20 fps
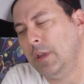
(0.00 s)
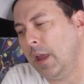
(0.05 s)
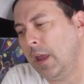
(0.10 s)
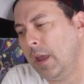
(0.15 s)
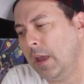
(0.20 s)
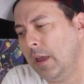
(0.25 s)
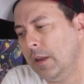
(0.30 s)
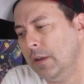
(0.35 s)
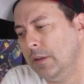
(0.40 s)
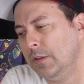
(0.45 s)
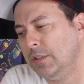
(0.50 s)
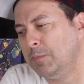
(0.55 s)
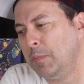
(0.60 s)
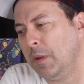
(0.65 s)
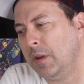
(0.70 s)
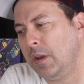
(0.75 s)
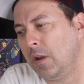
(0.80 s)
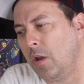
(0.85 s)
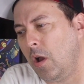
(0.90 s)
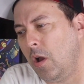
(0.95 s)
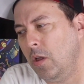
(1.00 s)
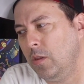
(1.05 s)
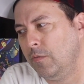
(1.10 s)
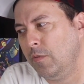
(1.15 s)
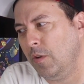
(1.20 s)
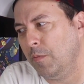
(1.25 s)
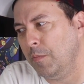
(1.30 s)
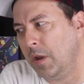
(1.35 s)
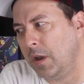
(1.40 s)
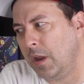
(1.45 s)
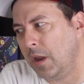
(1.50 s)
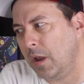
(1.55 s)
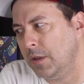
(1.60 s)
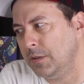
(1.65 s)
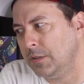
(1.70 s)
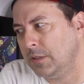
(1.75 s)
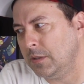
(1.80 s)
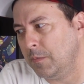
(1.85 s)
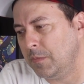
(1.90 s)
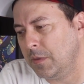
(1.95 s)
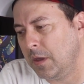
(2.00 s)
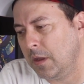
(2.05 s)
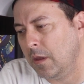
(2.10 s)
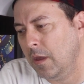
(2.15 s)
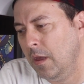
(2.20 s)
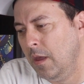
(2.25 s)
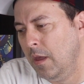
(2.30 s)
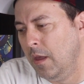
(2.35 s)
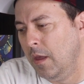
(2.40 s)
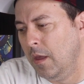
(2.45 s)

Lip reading: and spending all of your money on something.